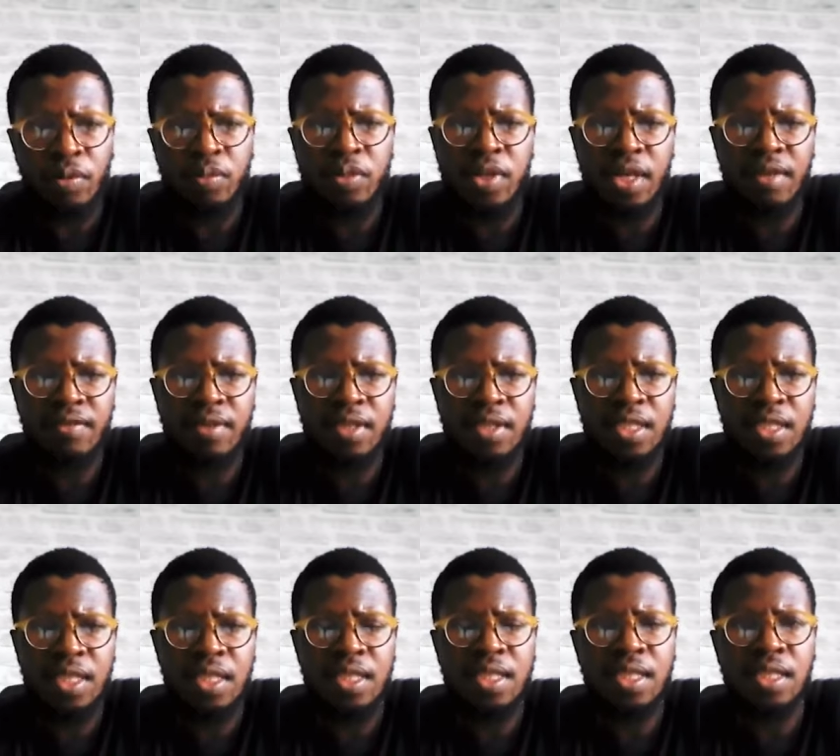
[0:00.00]
observer
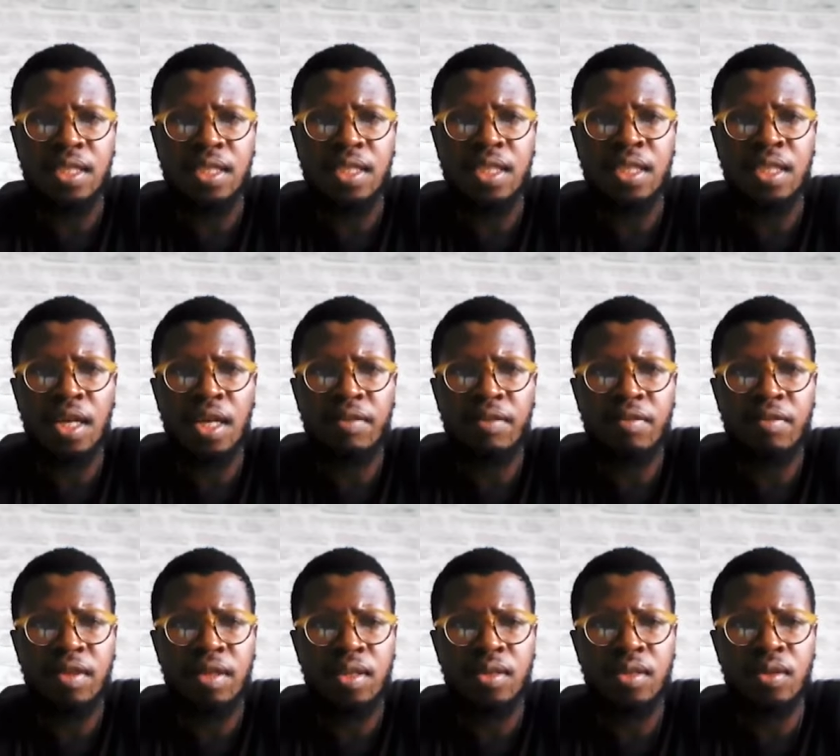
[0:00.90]
status in the
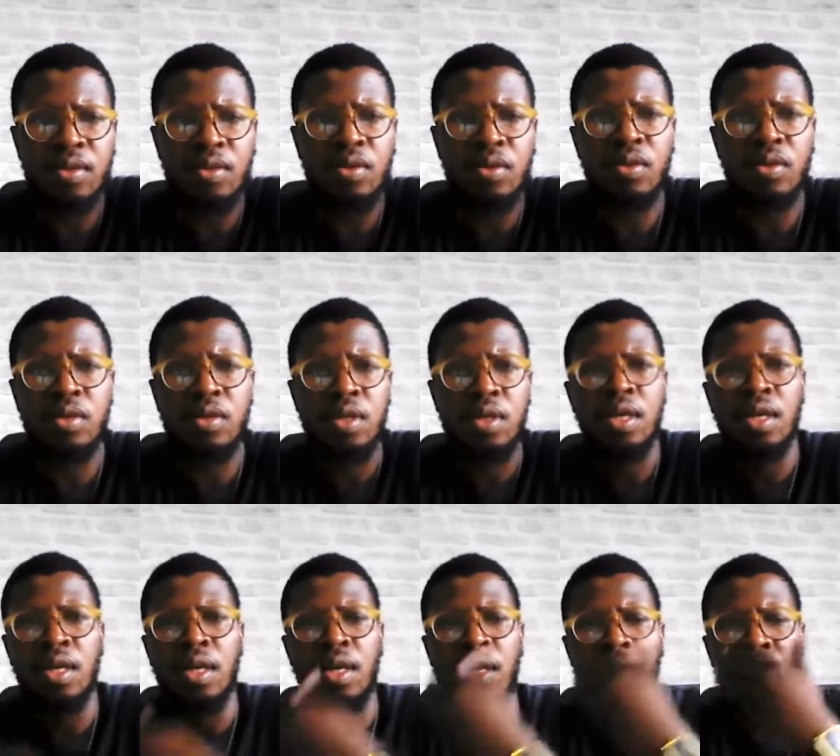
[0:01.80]
African Union.
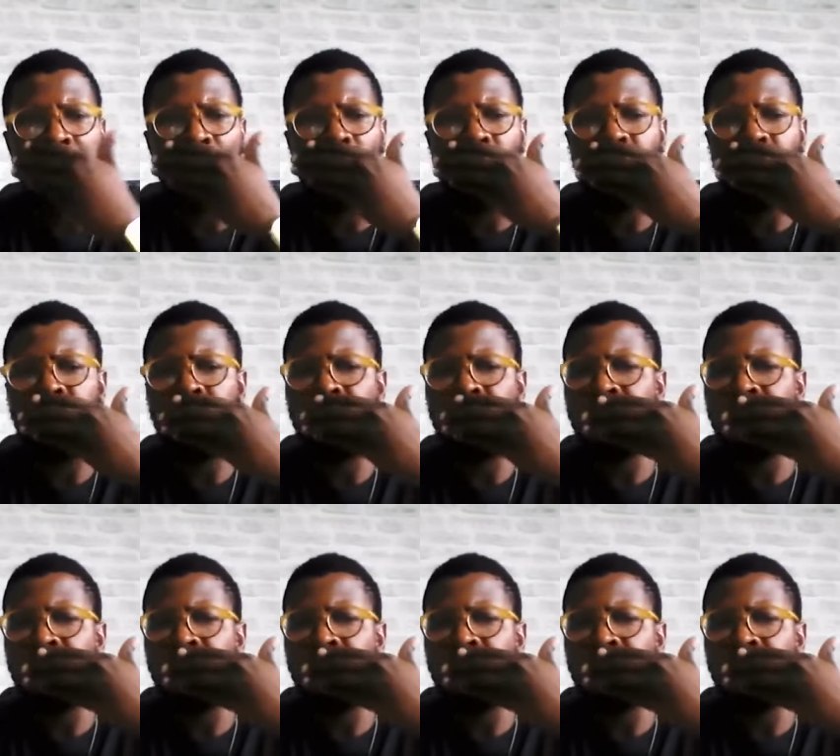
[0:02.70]
Um, yeah.